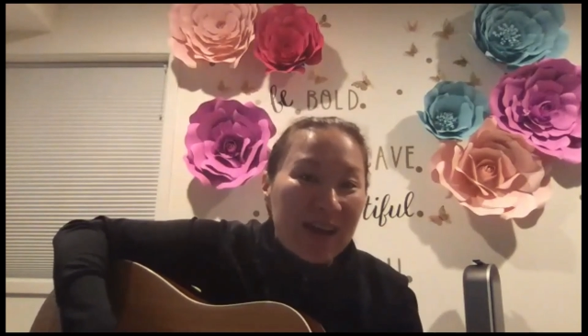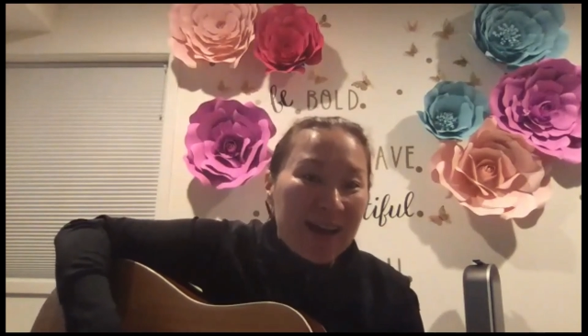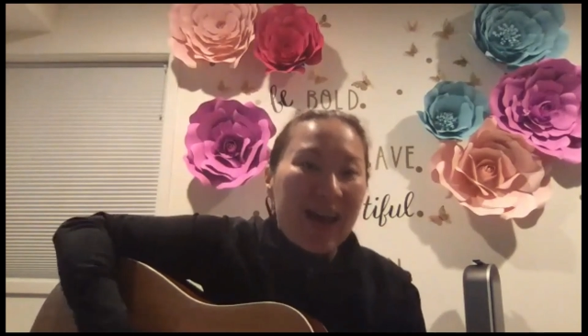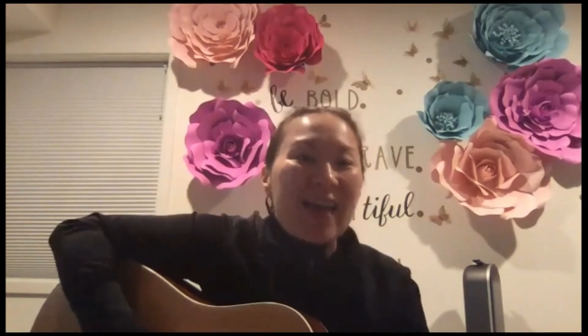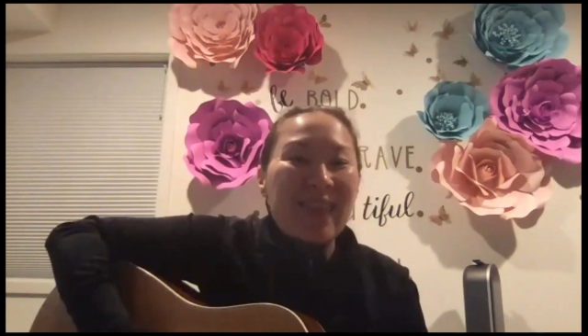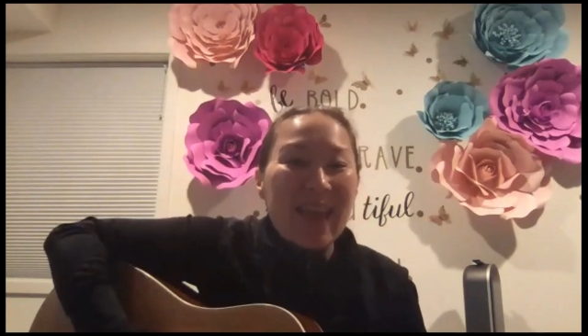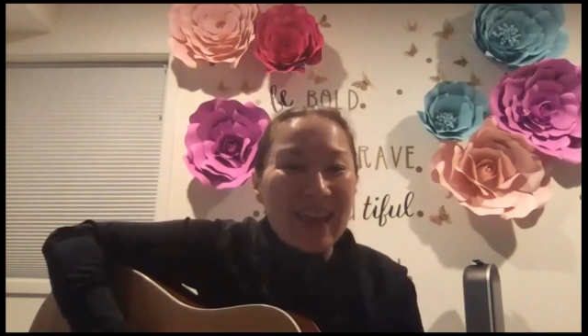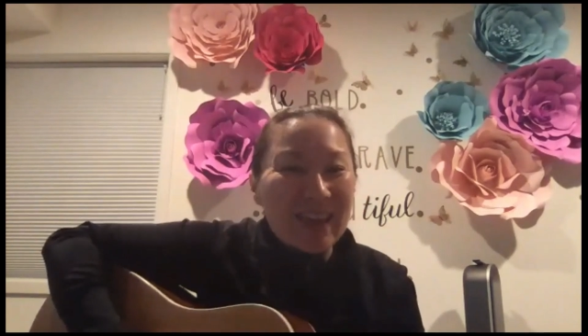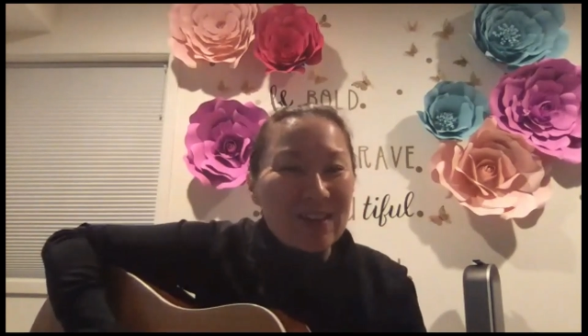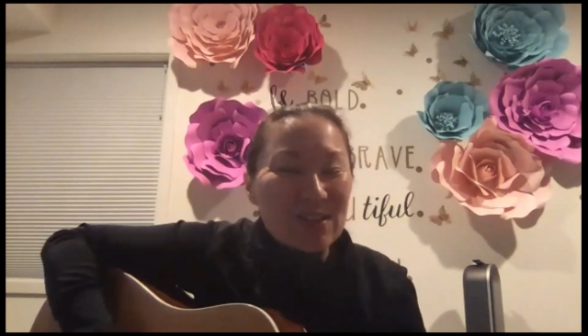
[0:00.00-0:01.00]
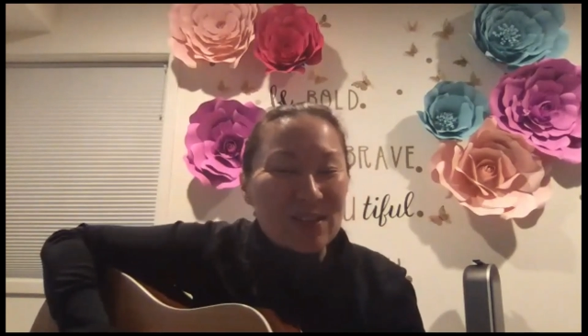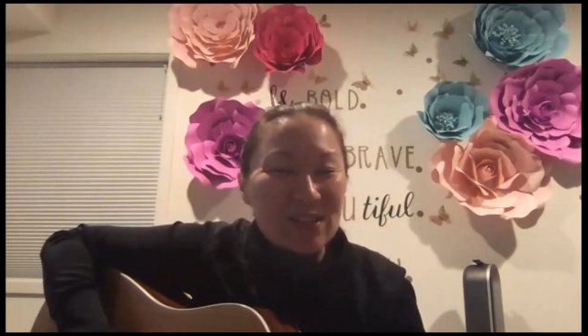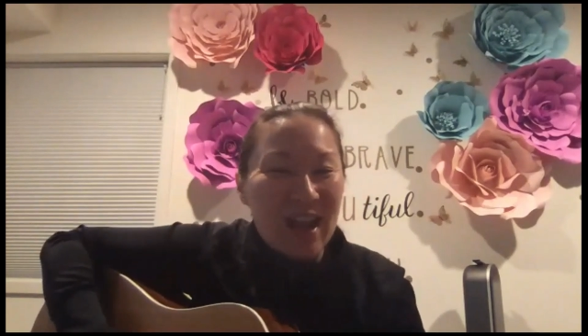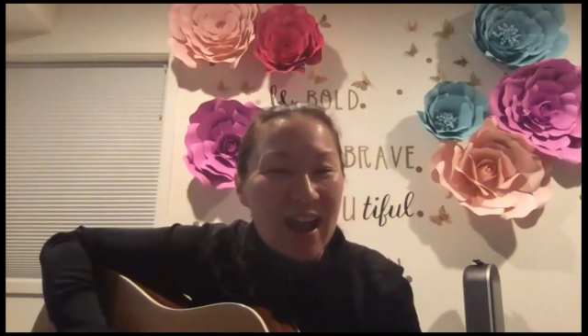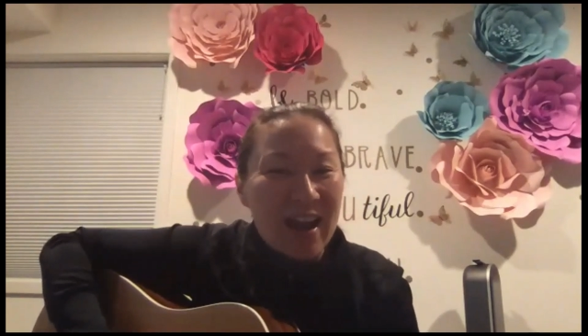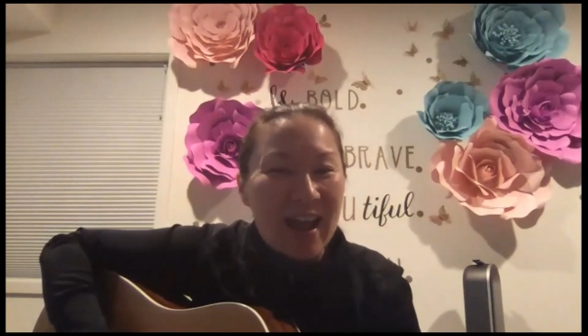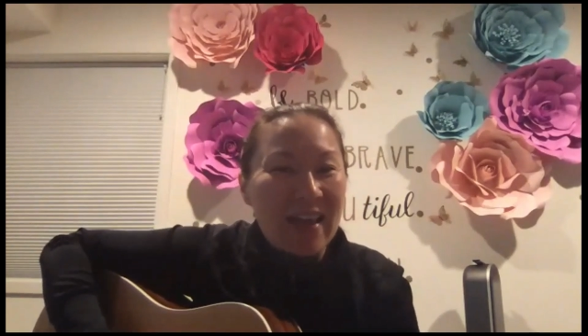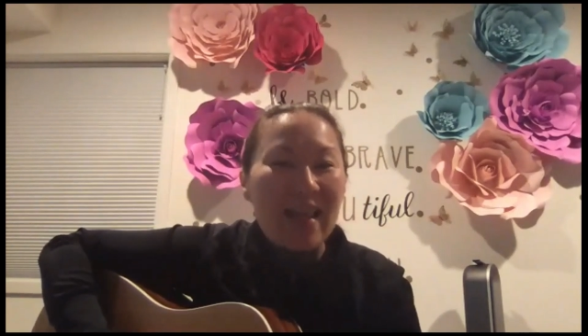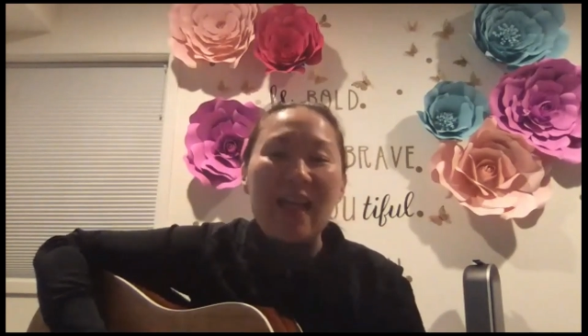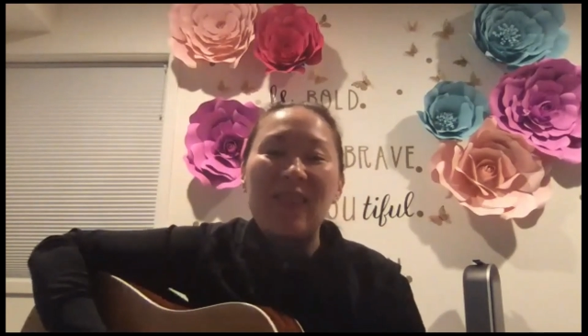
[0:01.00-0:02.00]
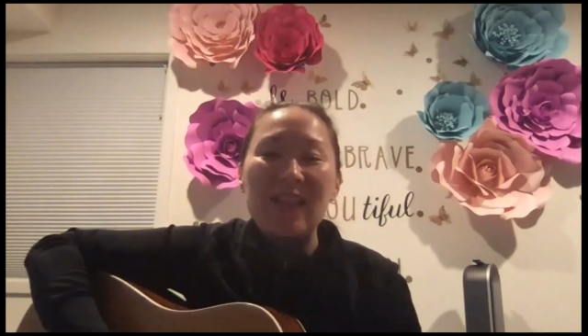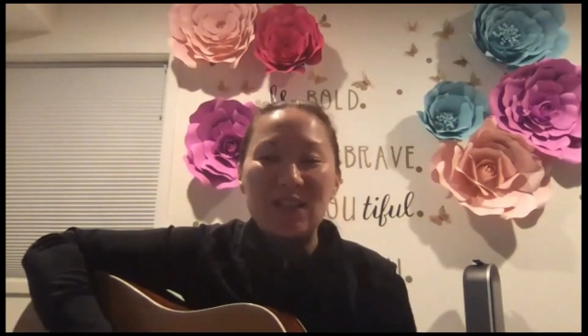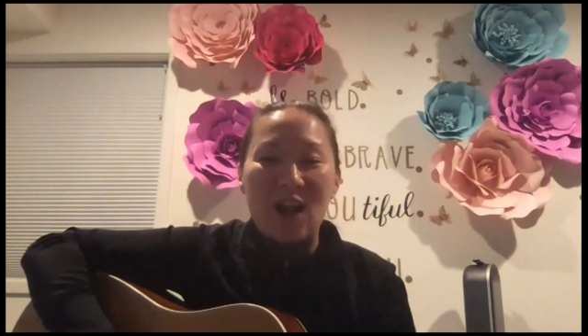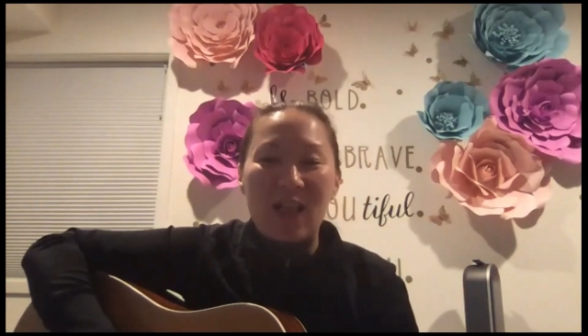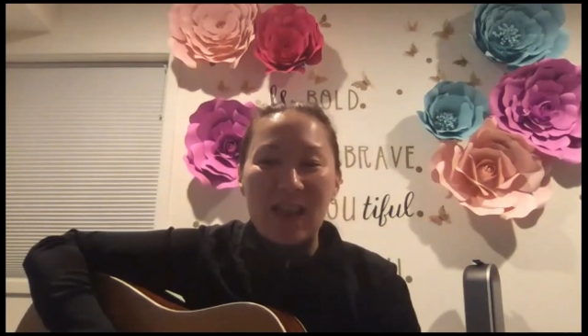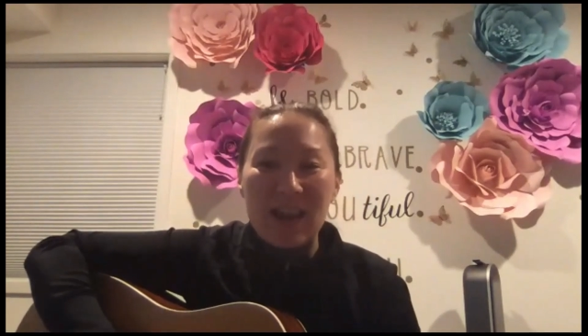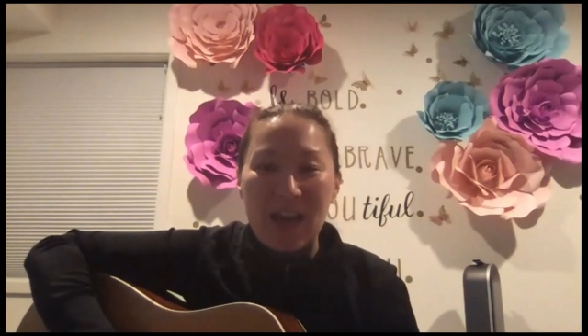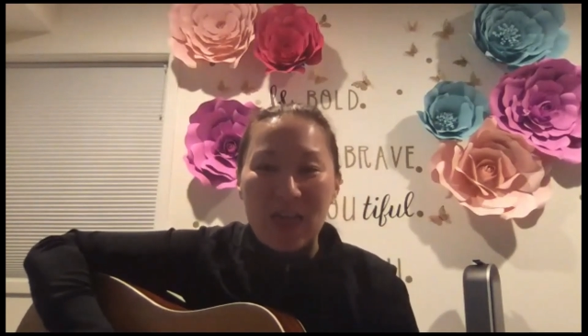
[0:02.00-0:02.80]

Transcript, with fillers: Thank you, Shoshana. Let's call in another